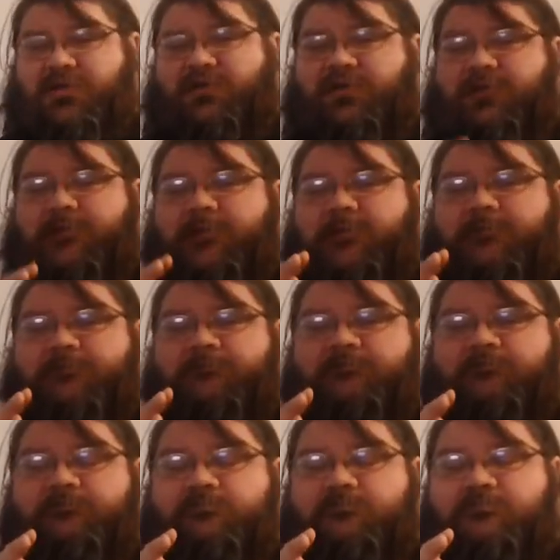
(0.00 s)

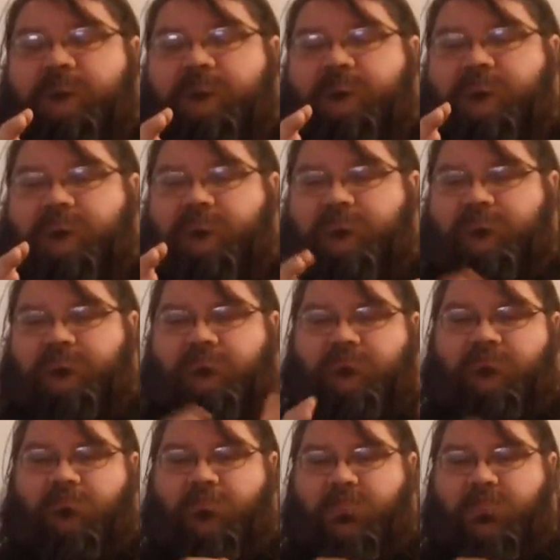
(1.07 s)
[no speech]